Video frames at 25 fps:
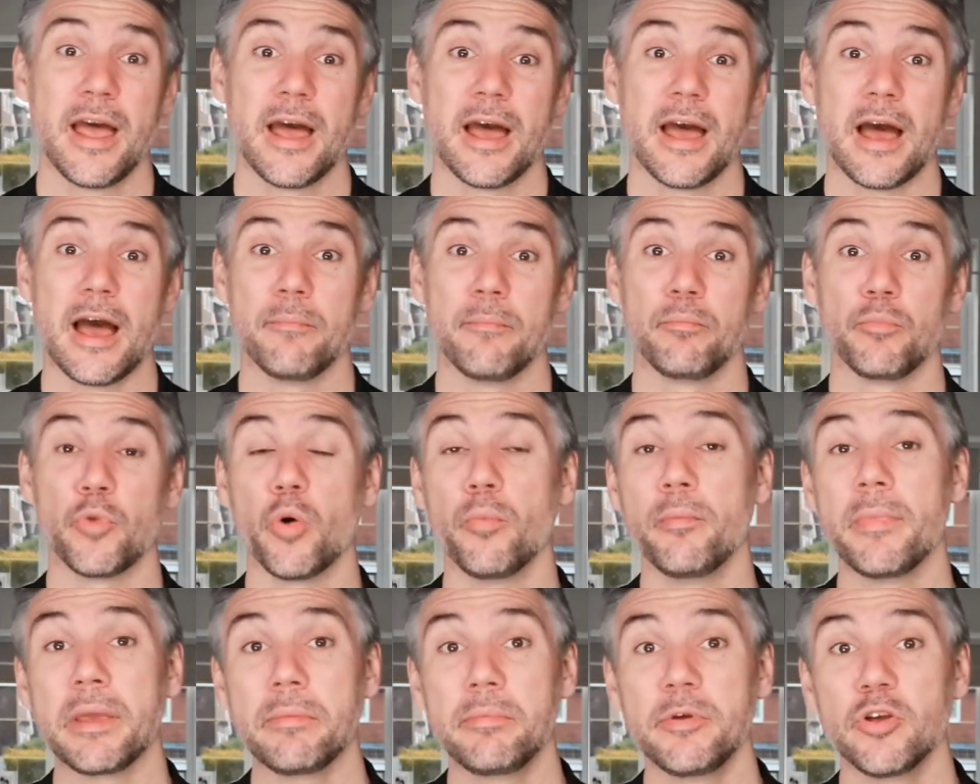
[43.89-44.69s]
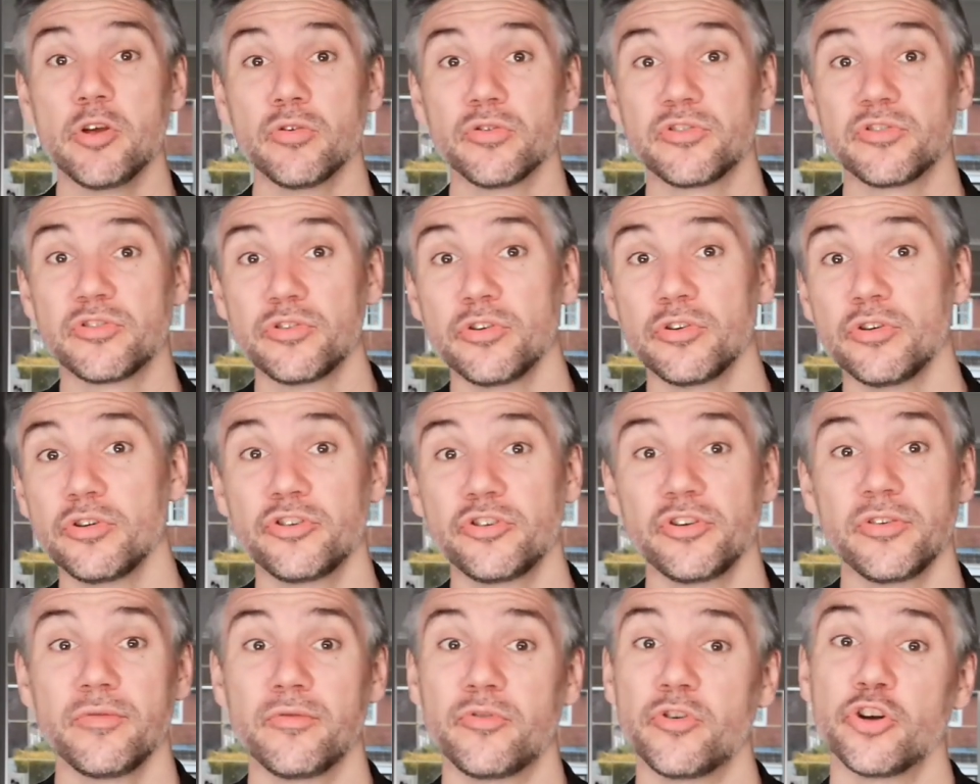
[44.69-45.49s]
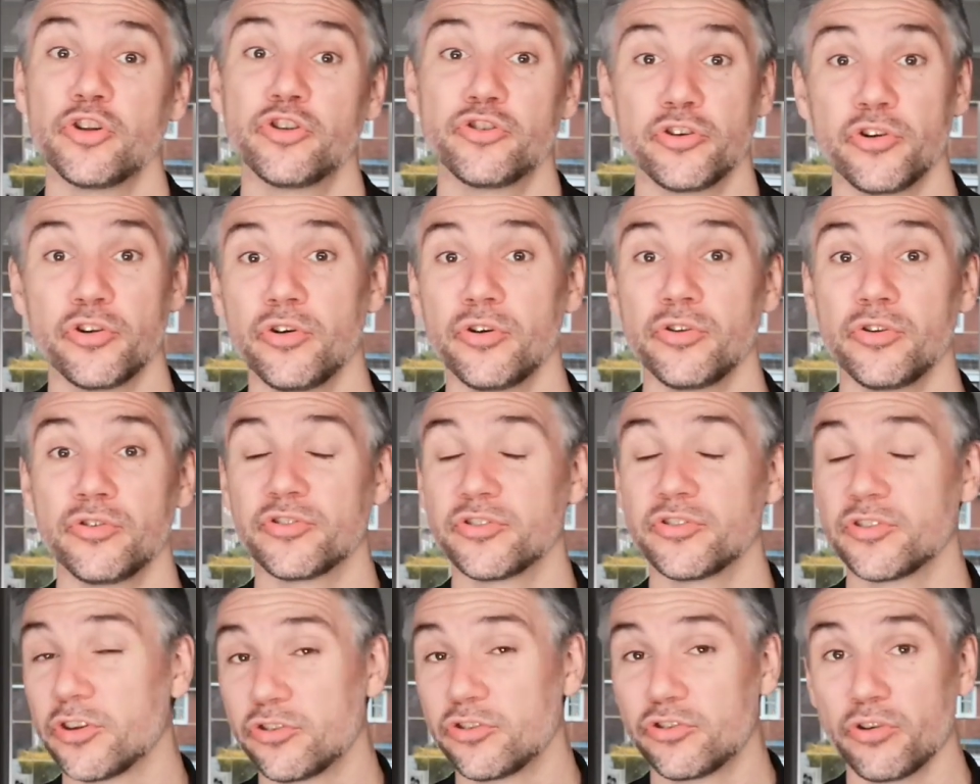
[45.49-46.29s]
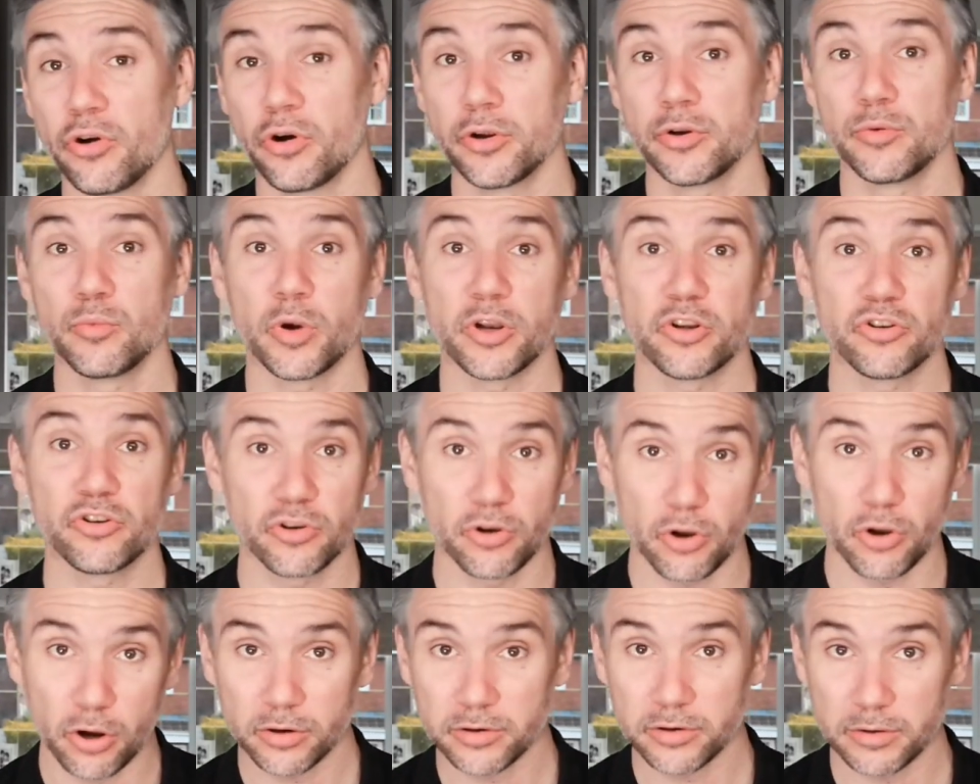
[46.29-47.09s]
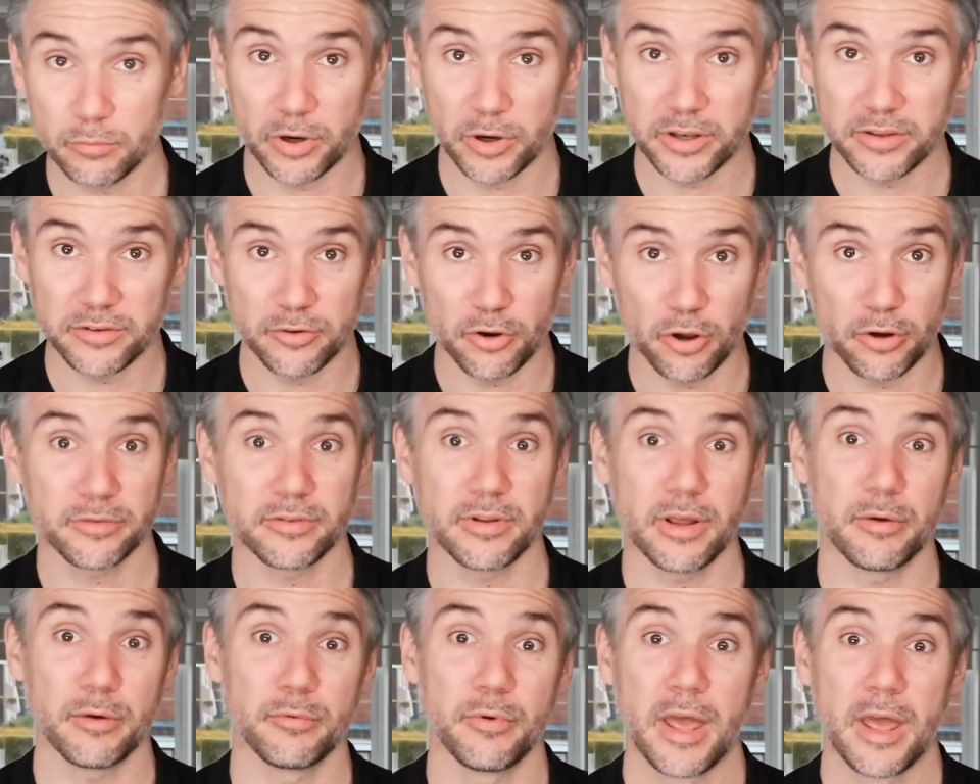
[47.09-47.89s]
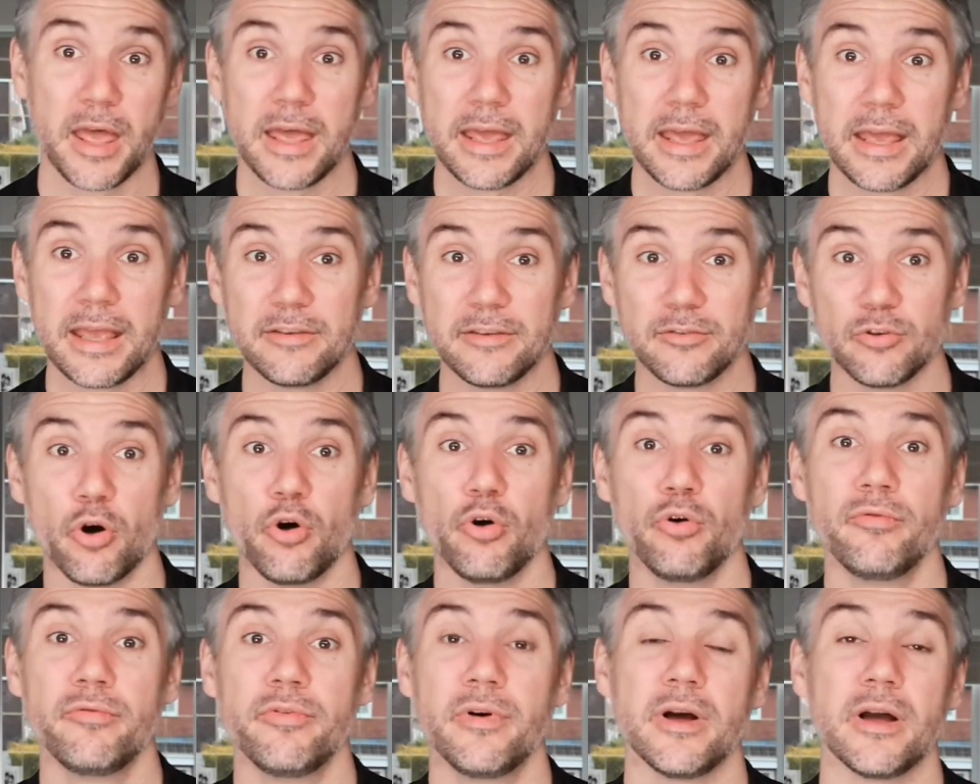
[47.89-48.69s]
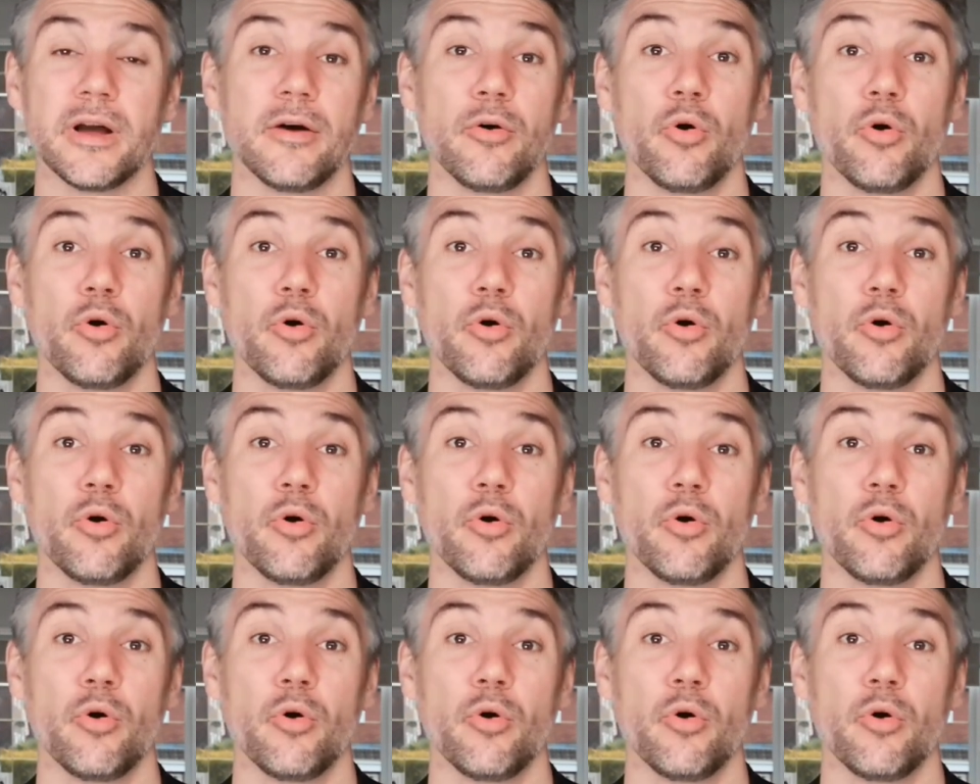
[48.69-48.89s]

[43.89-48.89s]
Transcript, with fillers: um, or maybe you're searching for a church to join once, once lockdown is over,